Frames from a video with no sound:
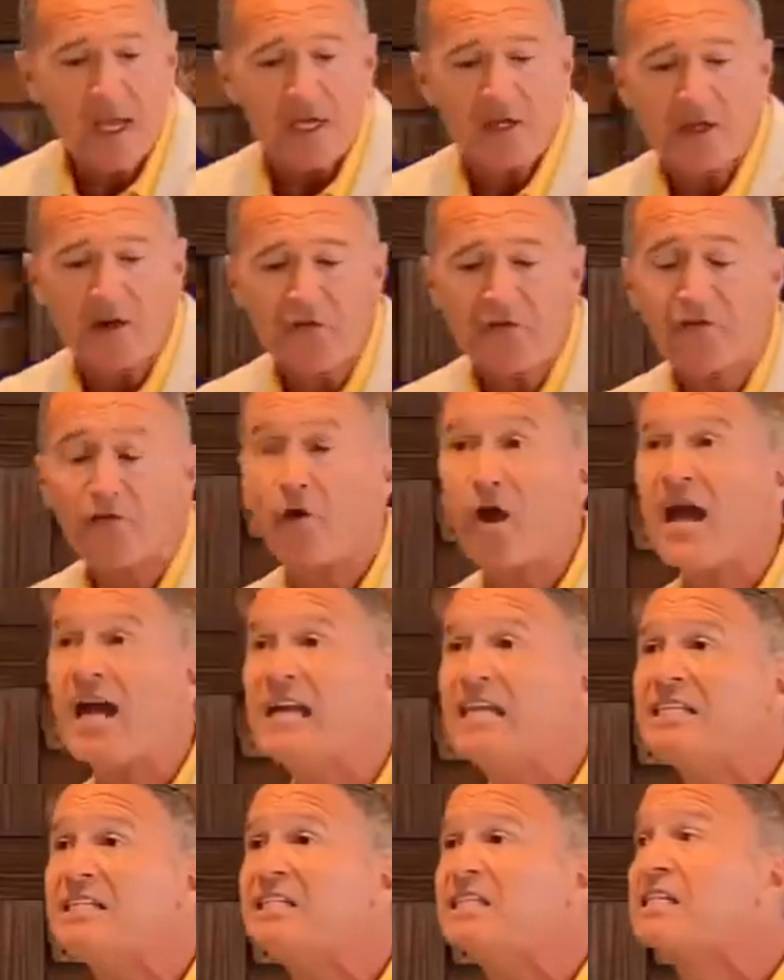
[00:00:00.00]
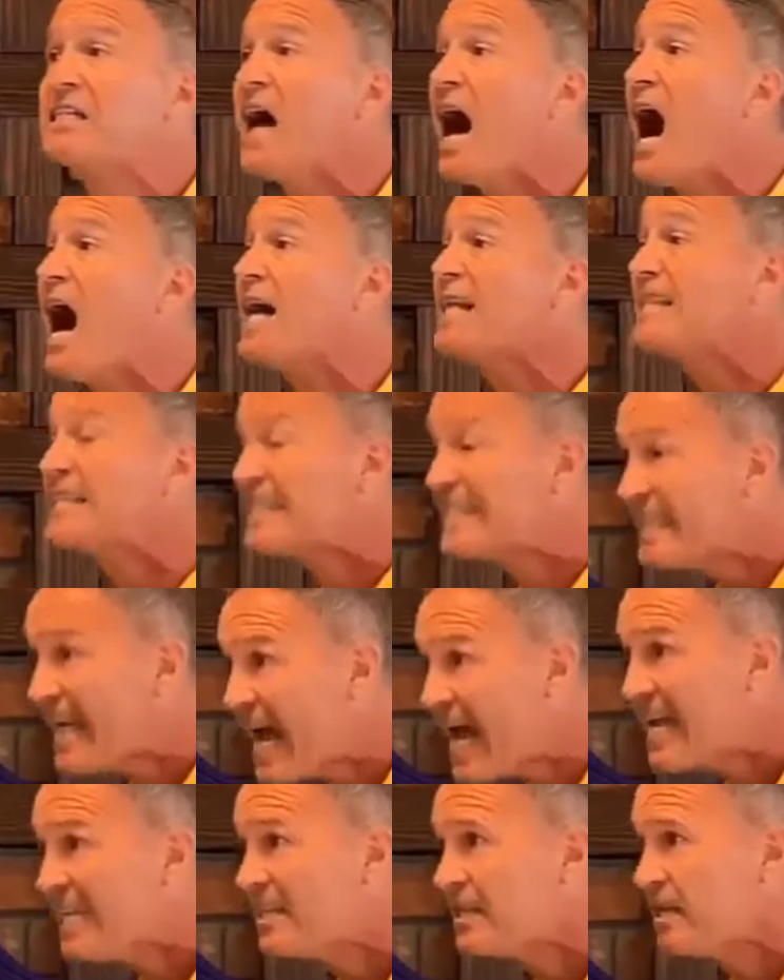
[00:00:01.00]
the phrase God
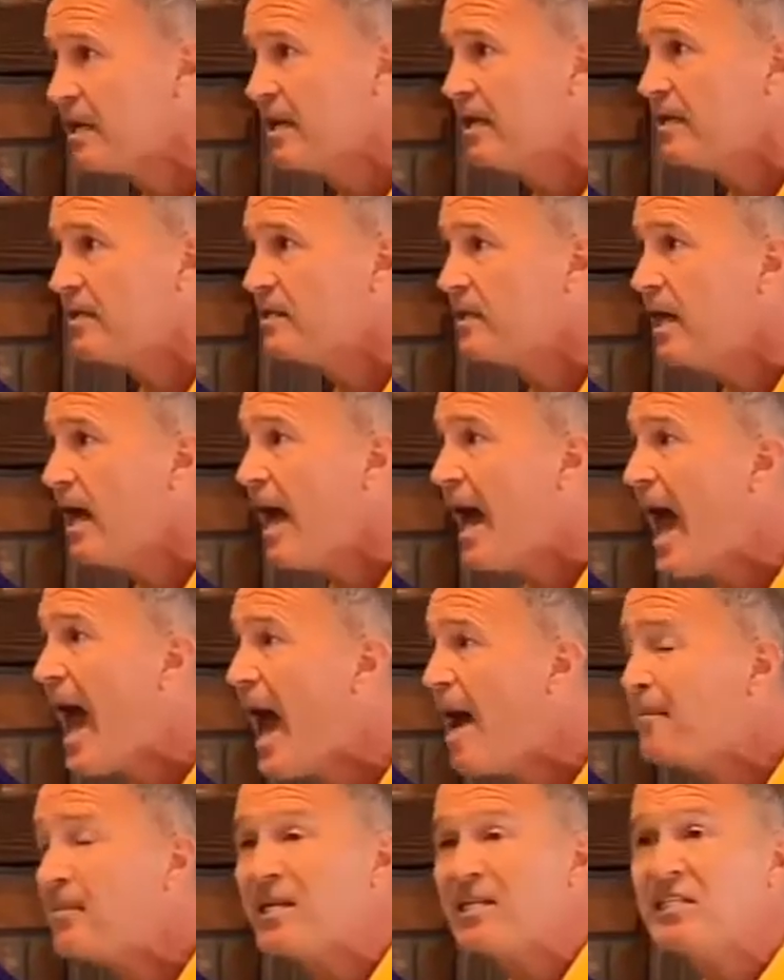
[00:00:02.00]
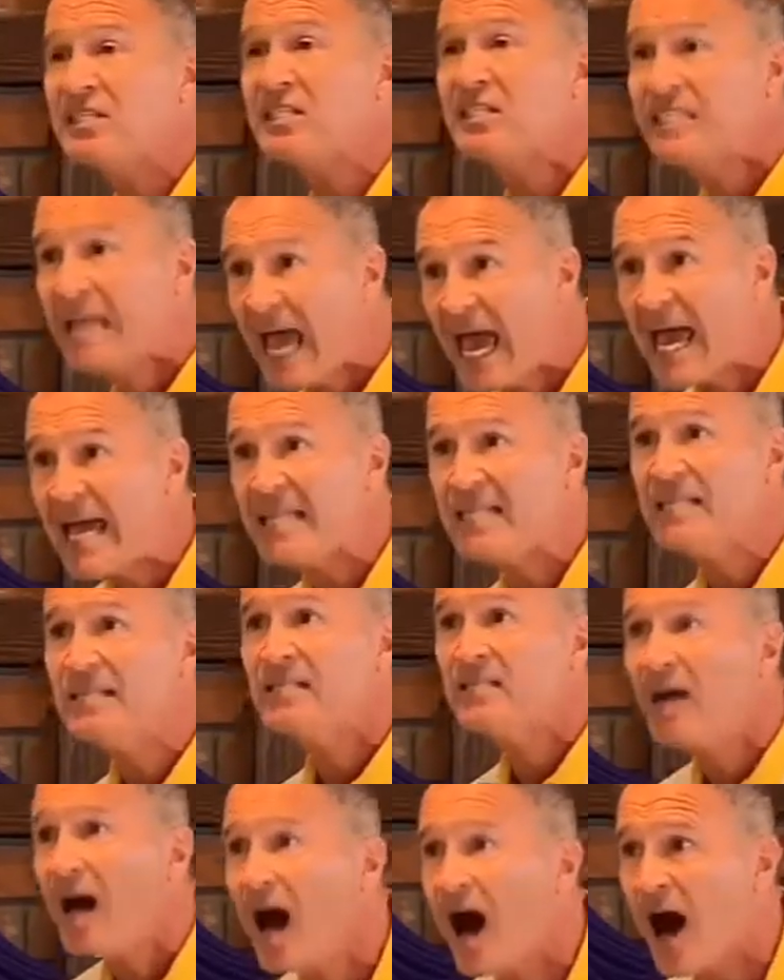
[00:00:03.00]
said happens ten
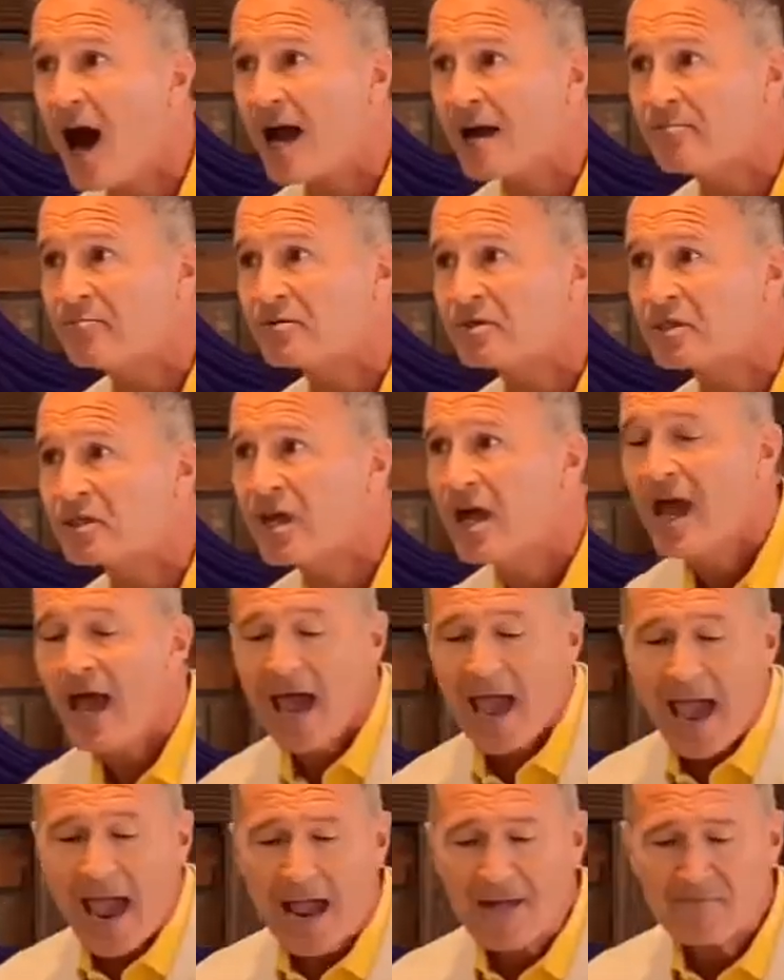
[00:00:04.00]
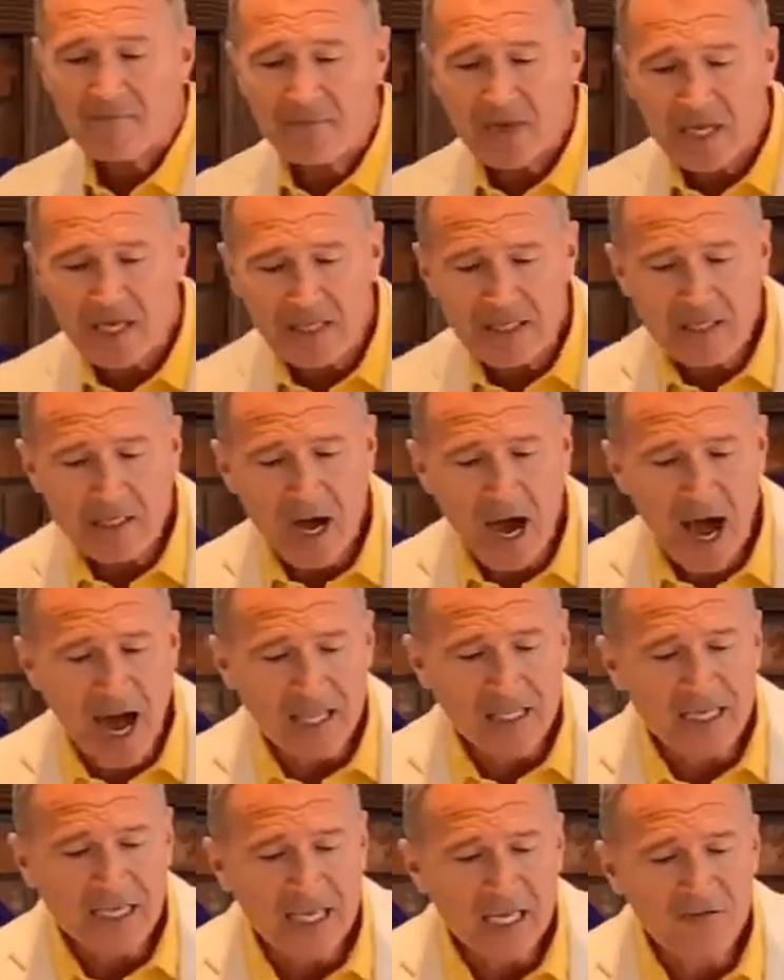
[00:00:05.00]
times. And then
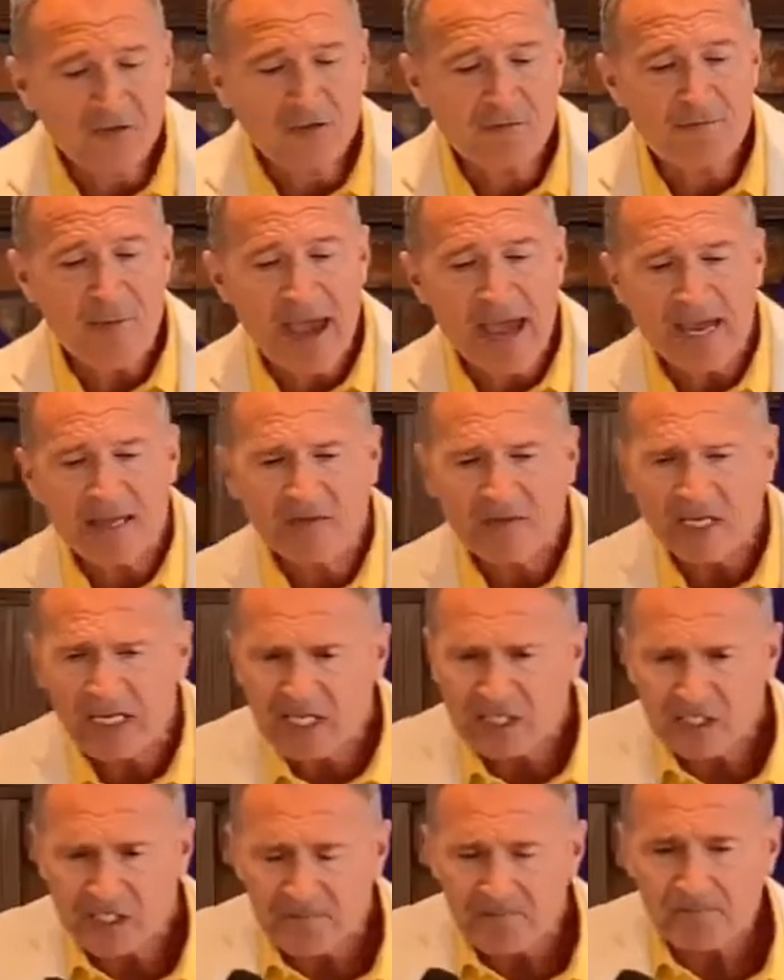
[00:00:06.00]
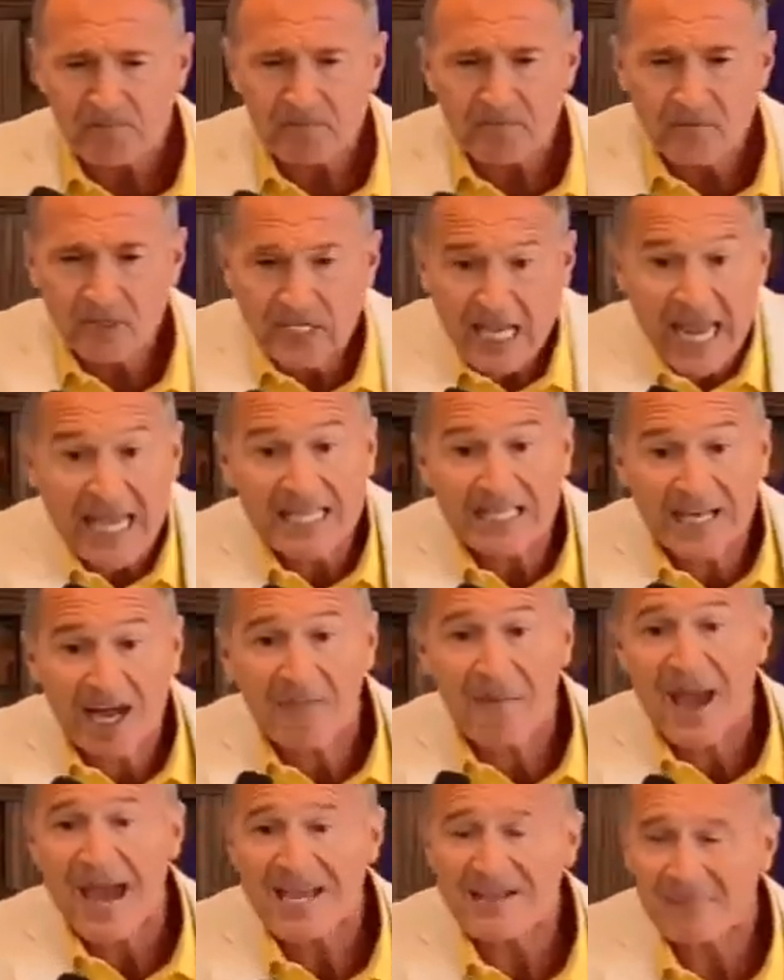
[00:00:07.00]
God gives man these Ten
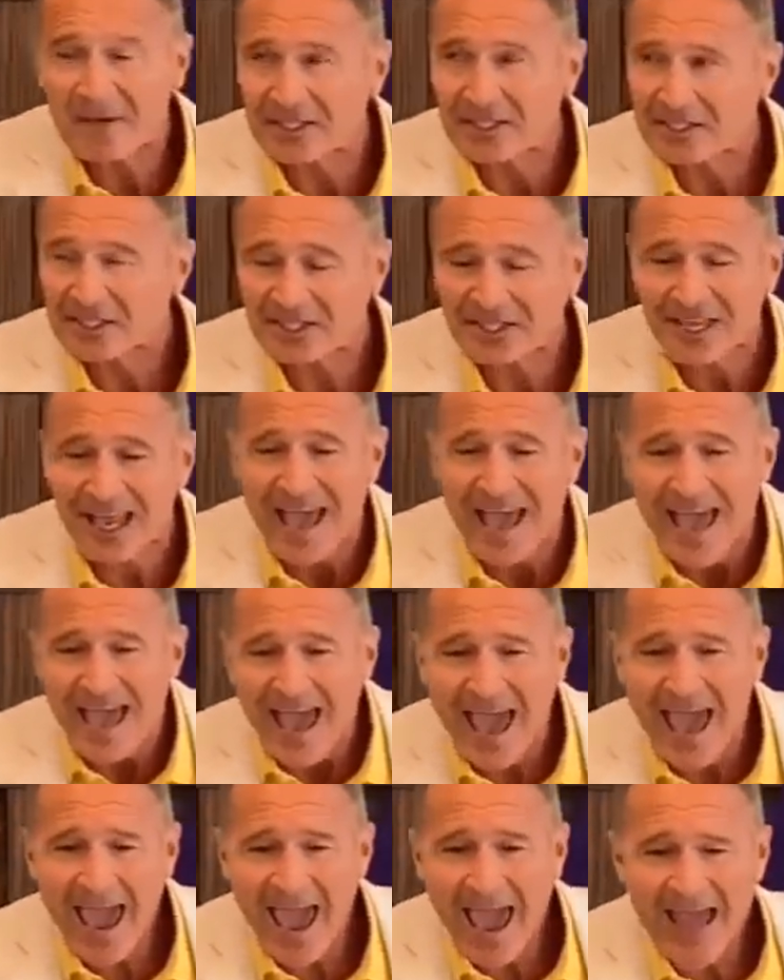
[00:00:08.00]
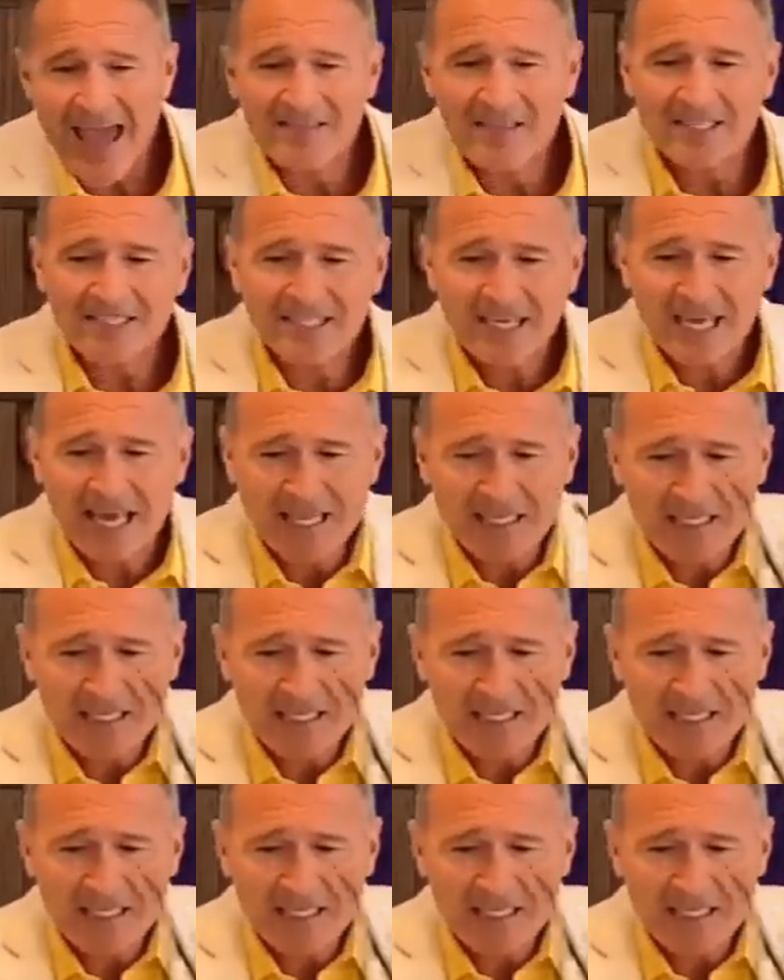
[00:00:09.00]
Commandments. And the Ten